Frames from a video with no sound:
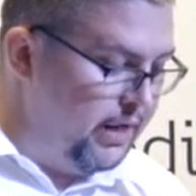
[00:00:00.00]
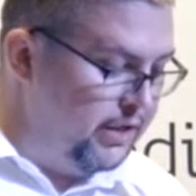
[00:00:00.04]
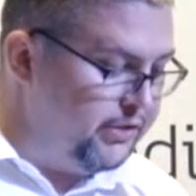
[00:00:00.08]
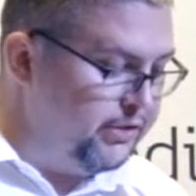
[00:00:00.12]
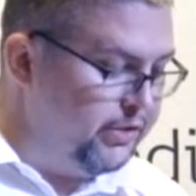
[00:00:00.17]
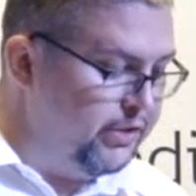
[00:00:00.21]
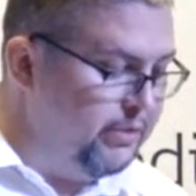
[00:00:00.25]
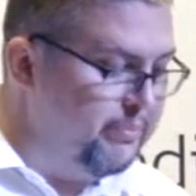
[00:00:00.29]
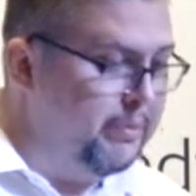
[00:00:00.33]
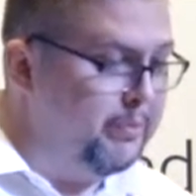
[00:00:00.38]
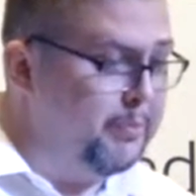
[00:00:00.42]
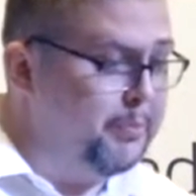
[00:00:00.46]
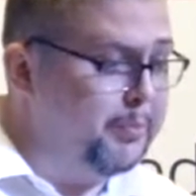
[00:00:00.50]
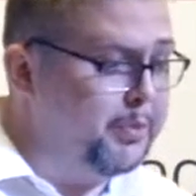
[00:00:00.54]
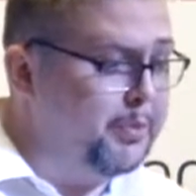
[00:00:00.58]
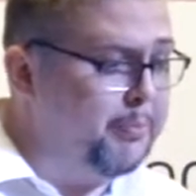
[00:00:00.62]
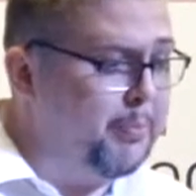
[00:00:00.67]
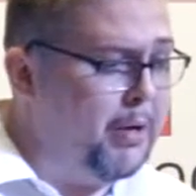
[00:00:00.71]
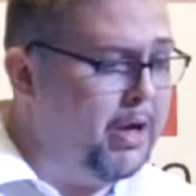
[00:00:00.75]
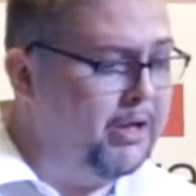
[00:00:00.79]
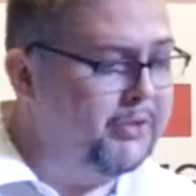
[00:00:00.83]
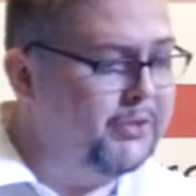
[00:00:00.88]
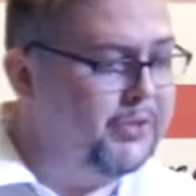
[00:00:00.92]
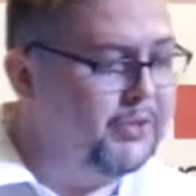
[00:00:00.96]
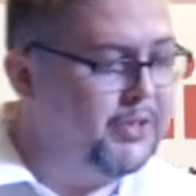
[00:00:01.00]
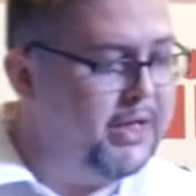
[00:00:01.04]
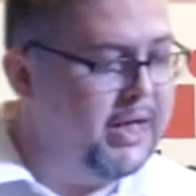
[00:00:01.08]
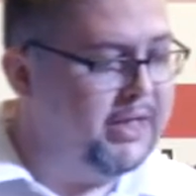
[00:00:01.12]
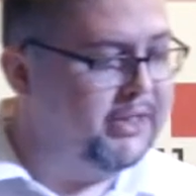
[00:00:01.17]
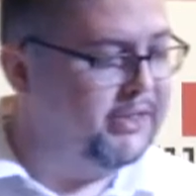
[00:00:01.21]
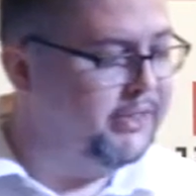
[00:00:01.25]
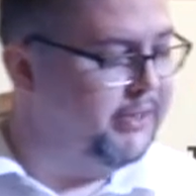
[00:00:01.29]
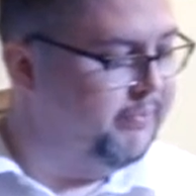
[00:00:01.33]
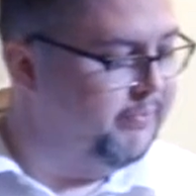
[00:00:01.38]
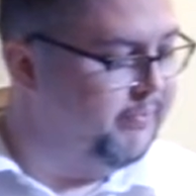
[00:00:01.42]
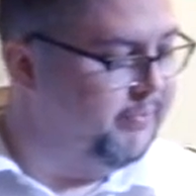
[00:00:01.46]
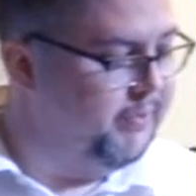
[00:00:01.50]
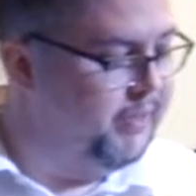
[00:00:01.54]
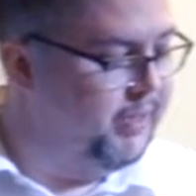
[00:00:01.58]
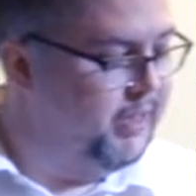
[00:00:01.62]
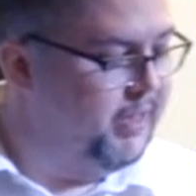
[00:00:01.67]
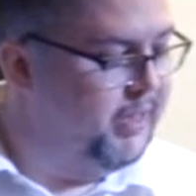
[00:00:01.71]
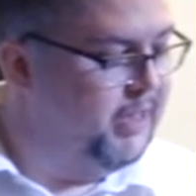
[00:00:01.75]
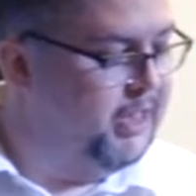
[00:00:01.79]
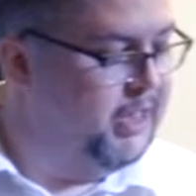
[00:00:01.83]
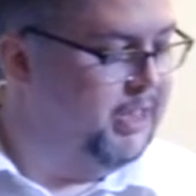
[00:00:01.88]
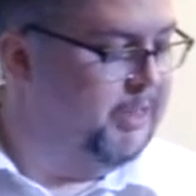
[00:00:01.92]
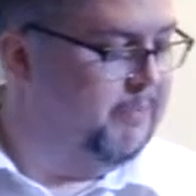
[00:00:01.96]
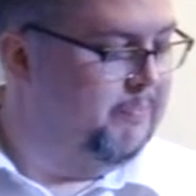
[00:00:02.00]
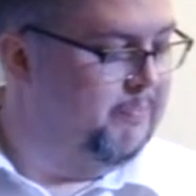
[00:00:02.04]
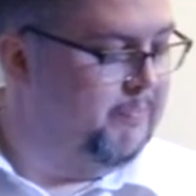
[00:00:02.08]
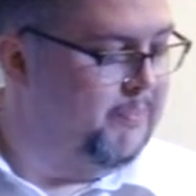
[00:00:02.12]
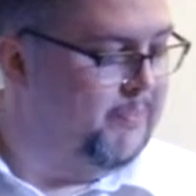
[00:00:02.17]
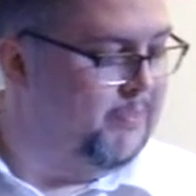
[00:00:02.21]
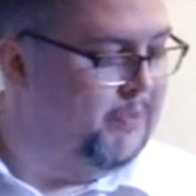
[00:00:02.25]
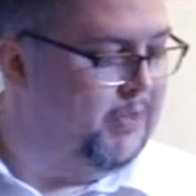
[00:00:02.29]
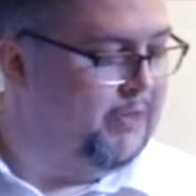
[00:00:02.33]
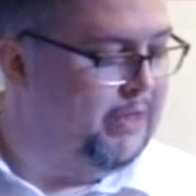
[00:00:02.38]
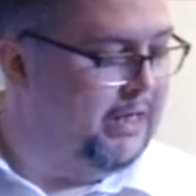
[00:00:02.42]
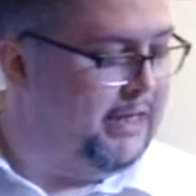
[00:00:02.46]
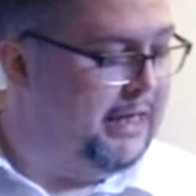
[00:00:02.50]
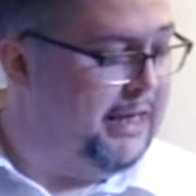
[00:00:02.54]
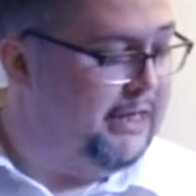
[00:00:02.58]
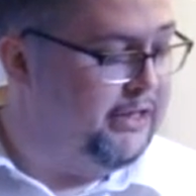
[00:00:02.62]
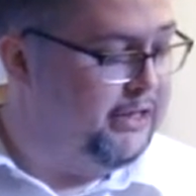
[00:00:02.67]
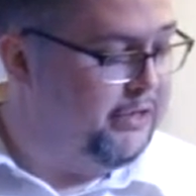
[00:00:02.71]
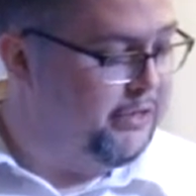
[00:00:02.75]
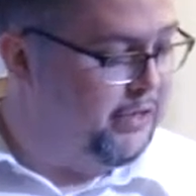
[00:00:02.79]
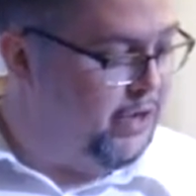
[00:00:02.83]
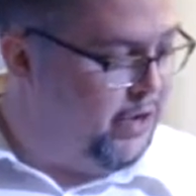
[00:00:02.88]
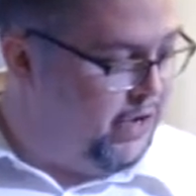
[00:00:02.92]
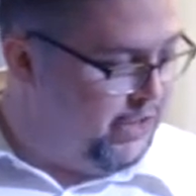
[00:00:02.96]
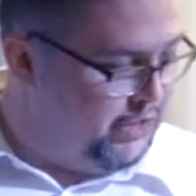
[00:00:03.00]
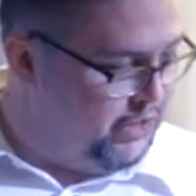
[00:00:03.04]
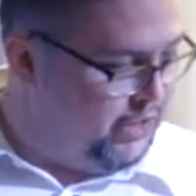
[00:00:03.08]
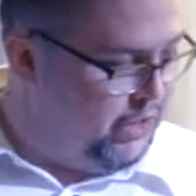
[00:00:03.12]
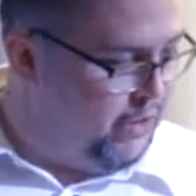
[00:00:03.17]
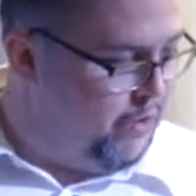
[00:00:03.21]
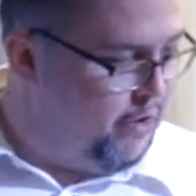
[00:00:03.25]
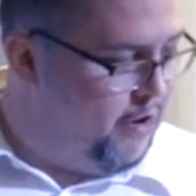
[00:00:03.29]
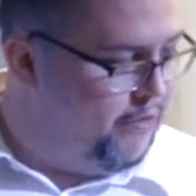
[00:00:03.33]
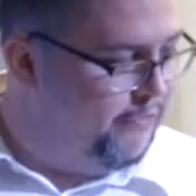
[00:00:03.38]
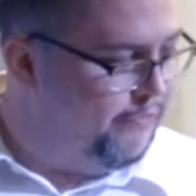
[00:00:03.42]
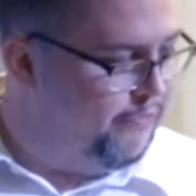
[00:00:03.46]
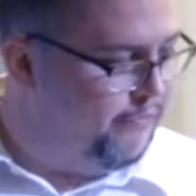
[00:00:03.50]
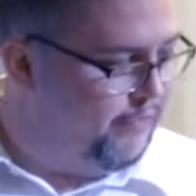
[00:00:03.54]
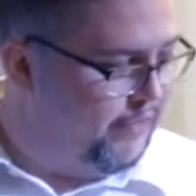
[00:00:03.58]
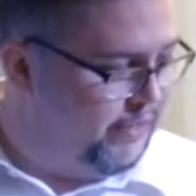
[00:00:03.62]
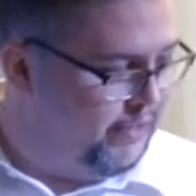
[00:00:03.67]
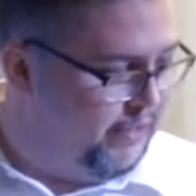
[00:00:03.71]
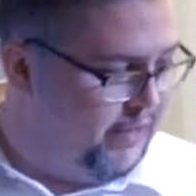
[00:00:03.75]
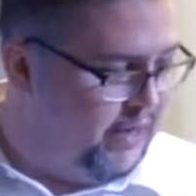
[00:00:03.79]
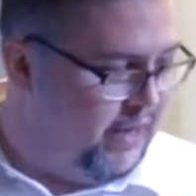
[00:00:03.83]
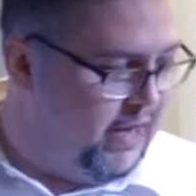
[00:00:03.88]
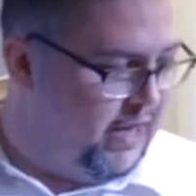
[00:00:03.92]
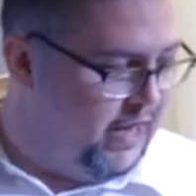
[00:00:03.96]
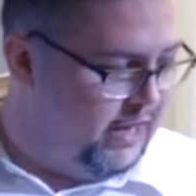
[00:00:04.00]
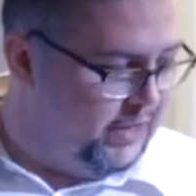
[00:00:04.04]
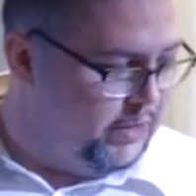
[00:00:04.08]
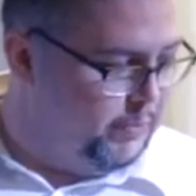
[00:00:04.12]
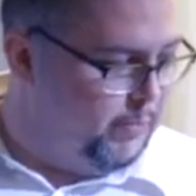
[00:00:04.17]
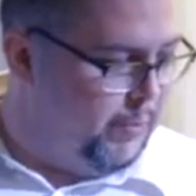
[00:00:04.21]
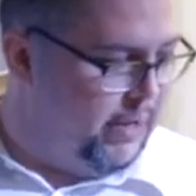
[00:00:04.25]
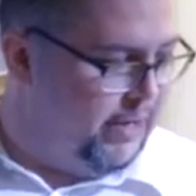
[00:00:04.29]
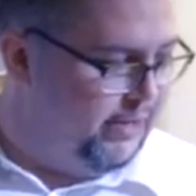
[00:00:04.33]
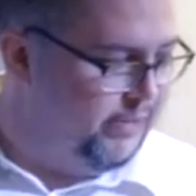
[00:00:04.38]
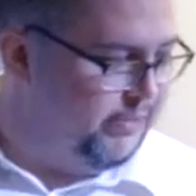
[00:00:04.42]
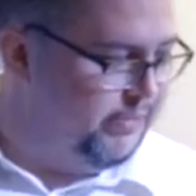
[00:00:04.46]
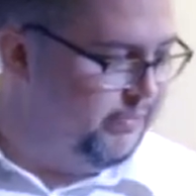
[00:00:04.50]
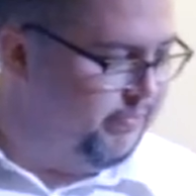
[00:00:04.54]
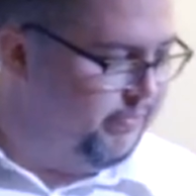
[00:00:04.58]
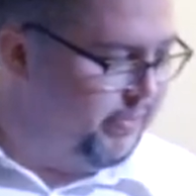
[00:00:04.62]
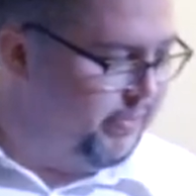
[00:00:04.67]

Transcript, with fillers: let's do the minimum to pass the test. So I'm going to let you guys go off and uh, spend